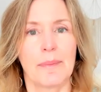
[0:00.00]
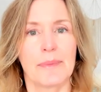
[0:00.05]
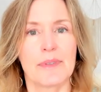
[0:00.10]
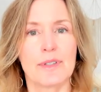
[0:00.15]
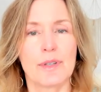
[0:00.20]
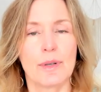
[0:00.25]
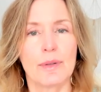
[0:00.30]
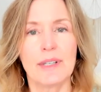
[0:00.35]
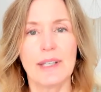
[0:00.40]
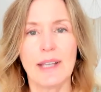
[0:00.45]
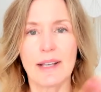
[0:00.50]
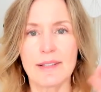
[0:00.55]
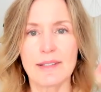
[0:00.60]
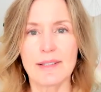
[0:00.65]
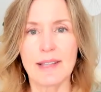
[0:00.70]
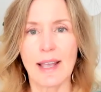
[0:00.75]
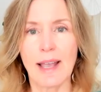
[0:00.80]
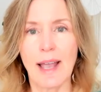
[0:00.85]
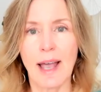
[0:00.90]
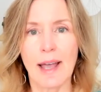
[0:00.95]
So, yes,
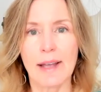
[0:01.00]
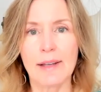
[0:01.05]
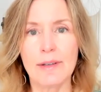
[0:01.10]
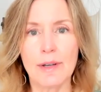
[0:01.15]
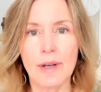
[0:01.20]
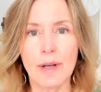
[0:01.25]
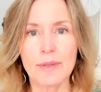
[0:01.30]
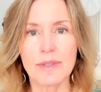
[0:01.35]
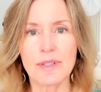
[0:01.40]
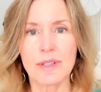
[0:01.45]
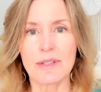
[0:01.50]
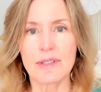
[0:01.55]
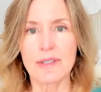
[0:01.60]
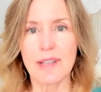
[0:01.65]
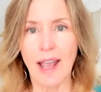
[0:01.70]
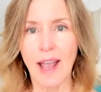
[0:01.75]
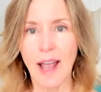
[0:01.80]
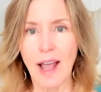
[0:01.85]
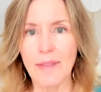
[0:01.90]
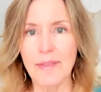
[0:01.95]
they had gnosis,
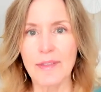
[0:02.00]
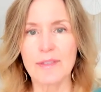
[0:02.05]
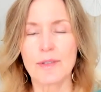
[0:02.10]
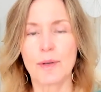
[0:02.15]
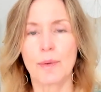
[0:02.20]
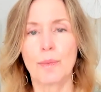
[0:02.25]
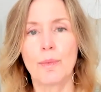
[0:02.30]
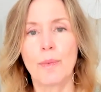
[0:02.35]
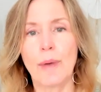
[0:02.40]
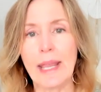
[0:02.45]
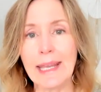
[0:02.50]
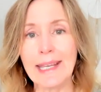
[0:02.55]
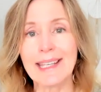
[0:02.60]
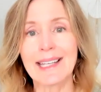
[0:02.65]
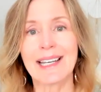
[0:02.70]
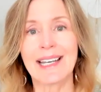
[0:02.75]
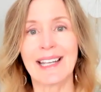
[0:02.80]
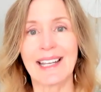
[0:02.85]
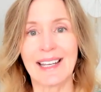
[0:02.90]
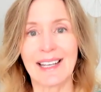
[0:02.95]
they had this
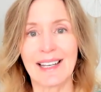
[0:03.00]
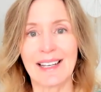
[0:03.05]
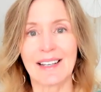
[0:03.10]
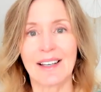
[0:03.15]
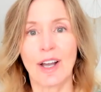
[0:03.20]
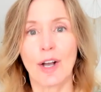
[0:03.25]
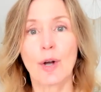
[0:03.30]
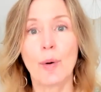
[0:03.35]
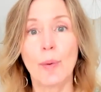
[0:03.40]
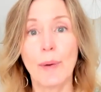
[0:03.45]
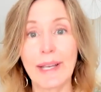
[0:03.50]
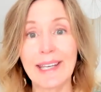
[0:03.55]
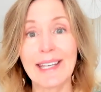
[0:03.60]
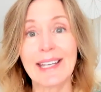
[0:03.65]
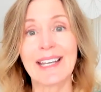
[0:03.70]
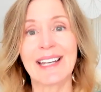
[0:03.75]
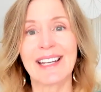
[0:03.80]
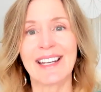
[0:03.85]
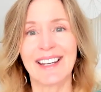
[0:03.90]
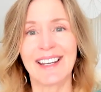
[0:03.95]
awakening, a
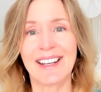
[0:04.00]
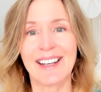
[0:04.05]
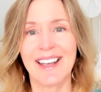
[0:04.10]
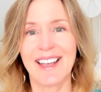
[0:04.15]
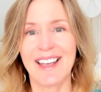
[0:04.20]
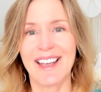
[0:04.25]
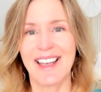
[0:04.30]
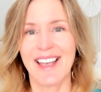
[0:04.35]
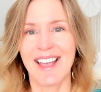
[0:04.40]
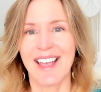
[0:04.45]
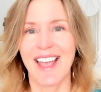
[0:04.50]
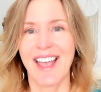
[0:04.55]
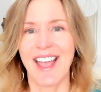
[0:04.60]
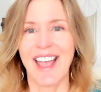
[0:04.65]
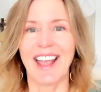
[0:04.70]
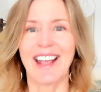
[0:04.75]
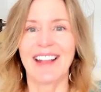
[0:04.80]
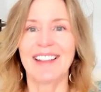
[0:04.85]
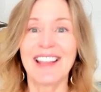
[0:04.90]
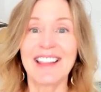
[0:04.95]
quickening,
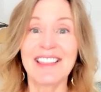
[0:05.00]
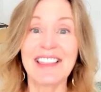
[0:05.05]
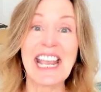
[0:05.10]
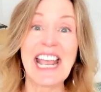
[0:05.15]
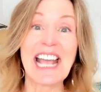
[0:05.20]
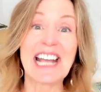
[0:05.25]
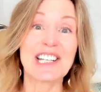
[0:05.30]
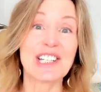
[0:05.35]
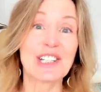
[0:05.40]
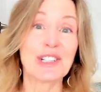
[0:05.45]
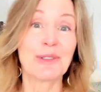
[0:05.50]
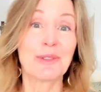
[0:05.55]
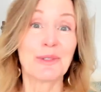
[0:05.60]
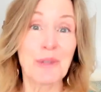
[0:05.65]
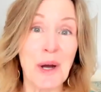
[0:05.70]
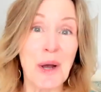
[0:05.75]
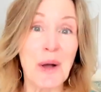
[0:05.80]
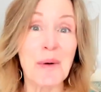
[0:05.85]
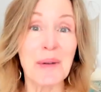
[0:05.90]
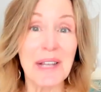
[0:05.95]
and then they had to
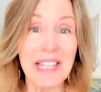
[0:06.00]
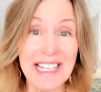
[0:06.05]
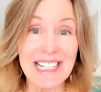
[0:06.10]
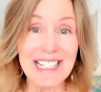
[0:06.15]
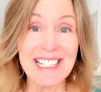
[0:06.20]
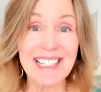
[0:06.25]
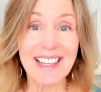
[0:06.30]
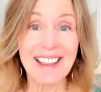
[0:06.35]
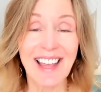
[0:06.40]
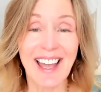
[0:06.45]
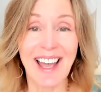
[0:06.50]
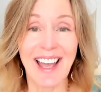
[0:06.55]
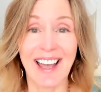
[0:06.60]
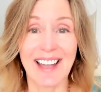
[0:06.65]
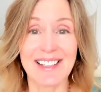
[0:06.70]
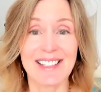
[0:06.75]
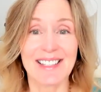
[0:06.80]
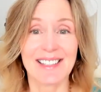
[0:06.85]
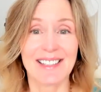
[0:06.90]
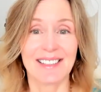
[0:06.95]
grow into
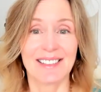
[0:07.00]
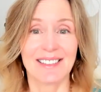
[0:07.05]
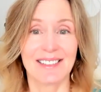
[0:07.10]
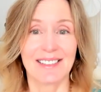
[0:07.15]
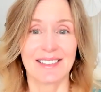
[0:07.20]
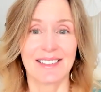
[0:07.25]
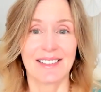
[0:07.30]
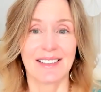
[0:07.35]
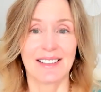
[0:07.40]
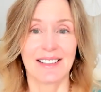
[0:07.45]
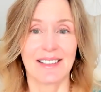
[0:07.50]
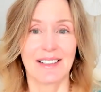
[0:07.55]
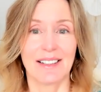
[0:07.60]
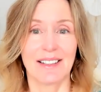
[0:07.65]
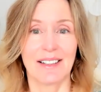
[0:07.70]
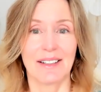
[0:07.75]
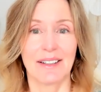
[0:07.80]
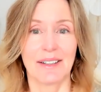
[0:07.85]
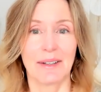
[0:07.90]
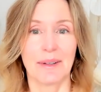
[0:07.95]
that.
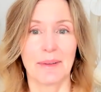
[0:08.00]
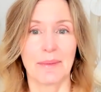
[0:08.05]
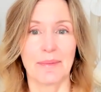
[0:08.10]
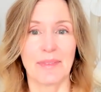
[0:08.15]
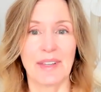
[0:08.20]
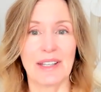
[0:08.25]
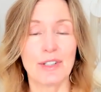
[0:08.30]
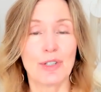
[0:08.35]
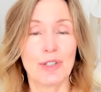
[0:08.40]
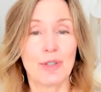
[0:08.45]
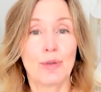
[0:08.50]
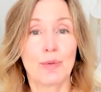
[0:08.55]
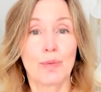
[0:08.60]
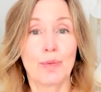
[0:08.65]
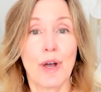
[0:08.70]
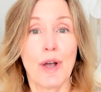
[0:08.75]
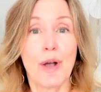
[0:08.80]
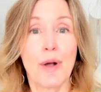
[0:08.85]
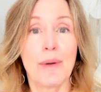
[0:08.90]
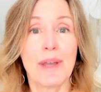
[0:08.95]
They had to
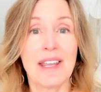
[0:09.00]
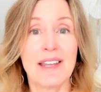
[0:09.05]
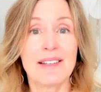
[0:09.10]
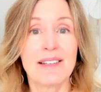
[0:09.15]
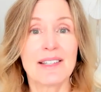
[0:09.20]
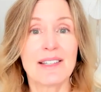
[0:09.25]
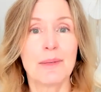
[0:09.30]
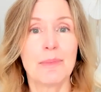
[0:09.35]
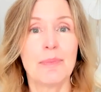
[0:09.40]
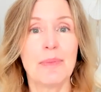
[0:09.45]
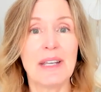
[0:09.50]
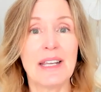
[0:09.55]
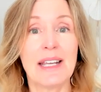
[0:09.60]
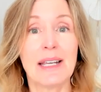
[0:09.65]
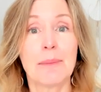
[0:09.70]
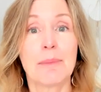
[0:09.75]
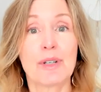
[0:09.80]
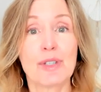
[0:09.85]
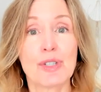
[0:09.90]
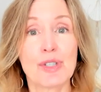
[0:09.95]
grow into
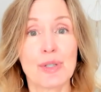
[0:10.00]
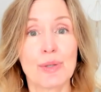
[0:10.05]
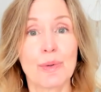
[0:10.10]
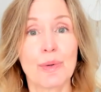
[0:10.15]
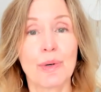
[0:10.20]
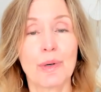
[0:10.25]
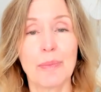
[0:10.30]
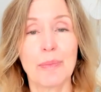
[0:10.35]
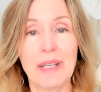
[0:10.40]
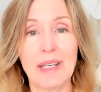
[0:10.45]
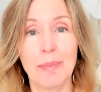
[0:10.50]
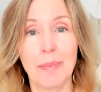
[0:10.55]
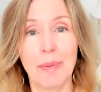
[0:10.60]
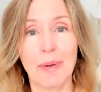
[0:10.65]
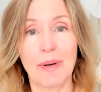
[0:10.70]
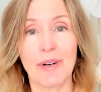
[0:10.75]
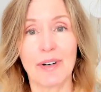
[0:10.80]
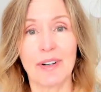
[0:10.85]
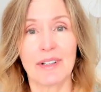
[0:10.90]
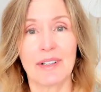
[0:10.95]
being mature
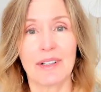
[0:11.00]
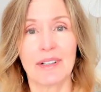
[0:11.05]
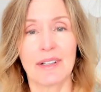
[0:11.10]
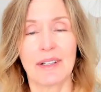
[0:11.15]
people.